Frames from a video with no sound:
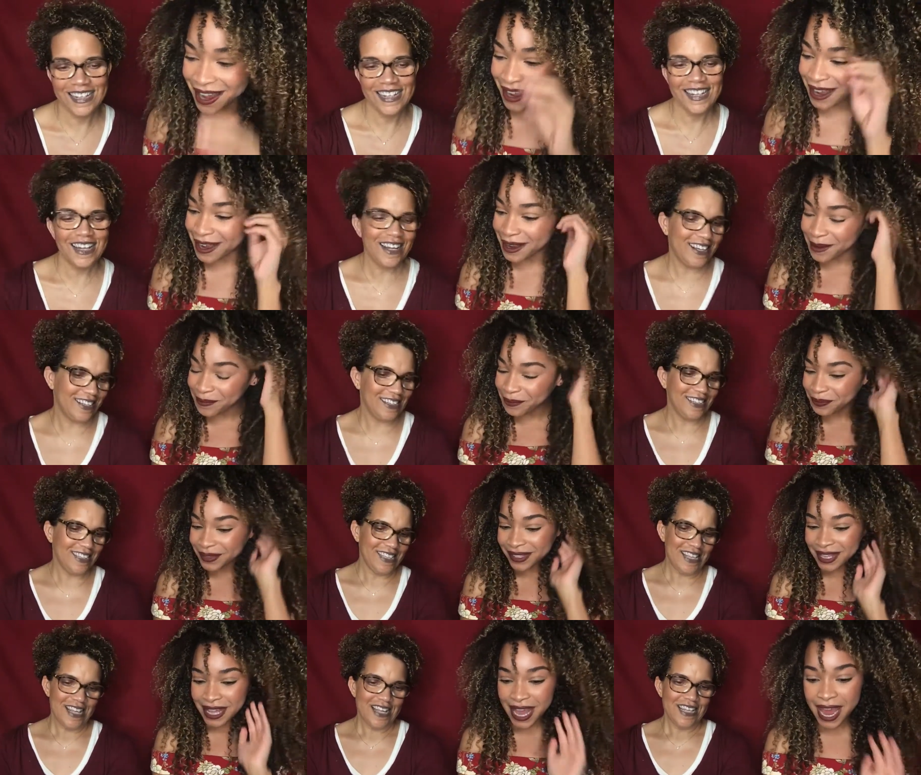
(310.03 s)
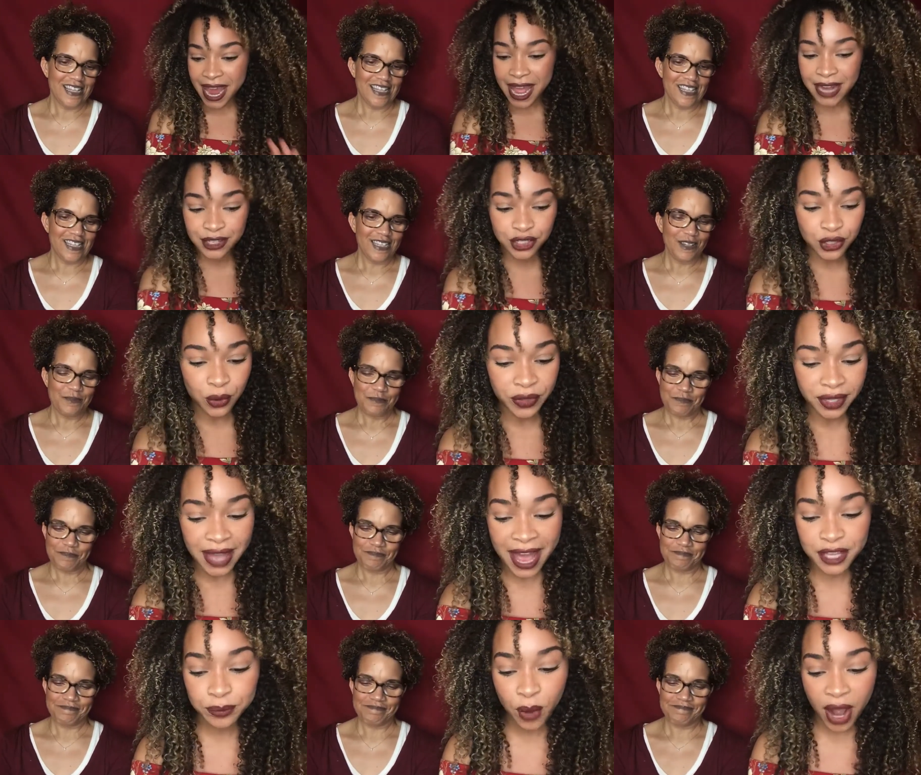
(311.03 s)
Speaker 1: um, and so the
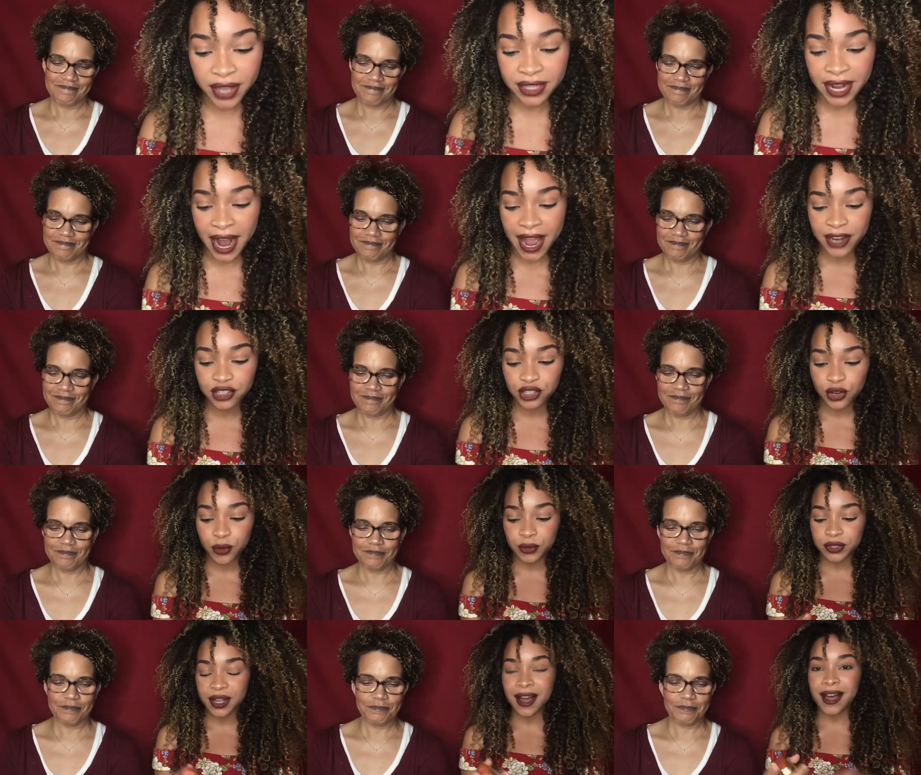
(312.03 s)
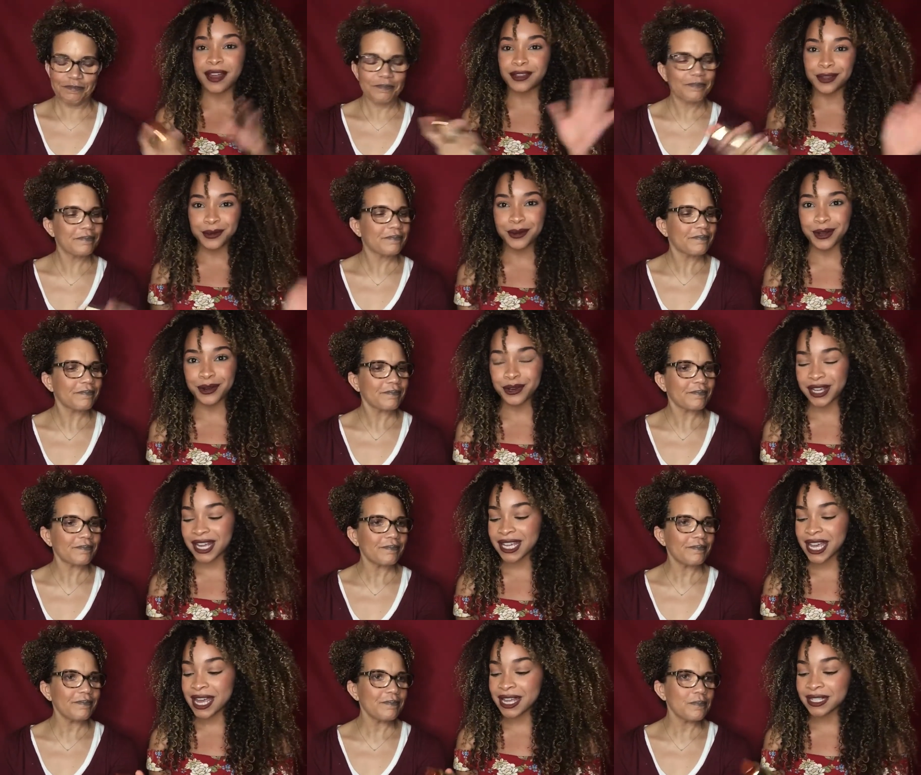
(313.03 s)
last product that I chose on the oil kick
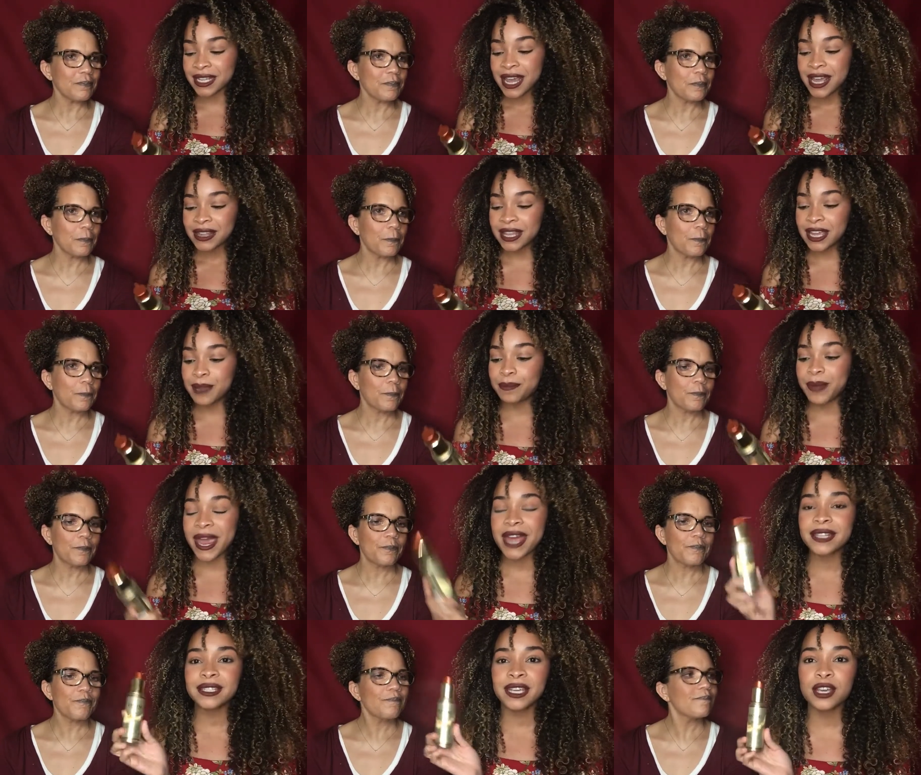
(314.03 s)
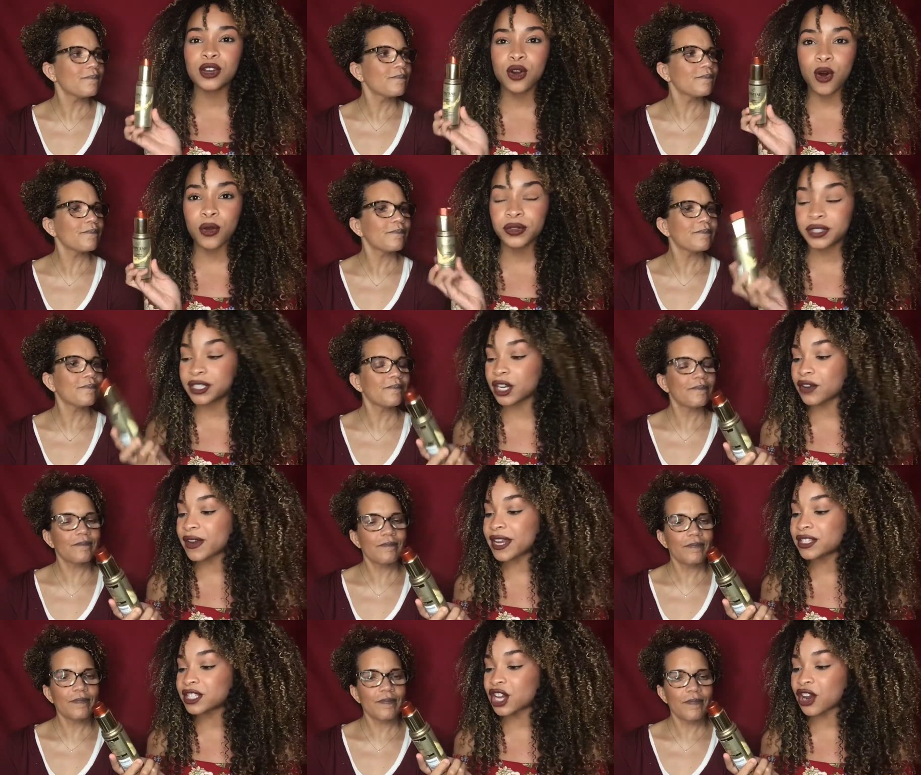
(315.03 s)
is the Pantene Gold Series,
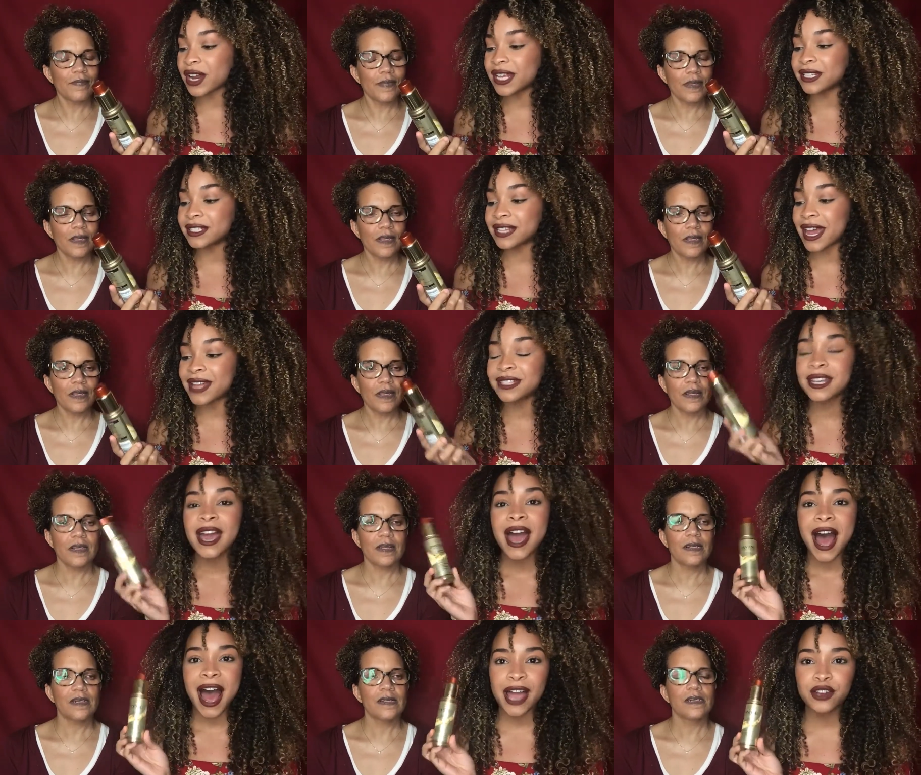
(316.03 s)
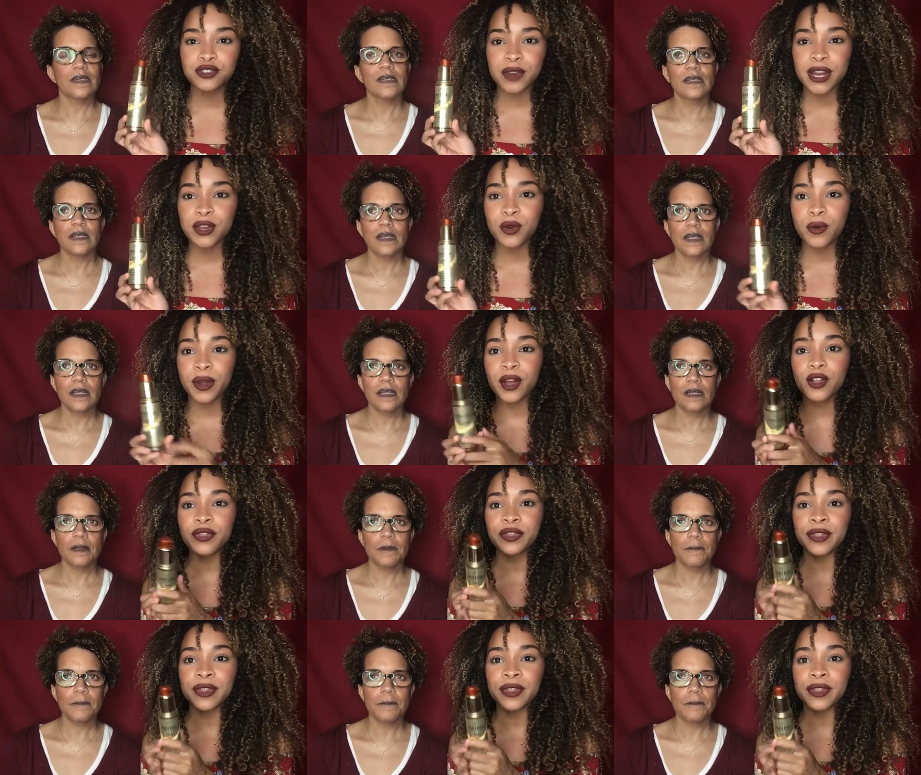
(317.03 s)
their intense hydrating oil.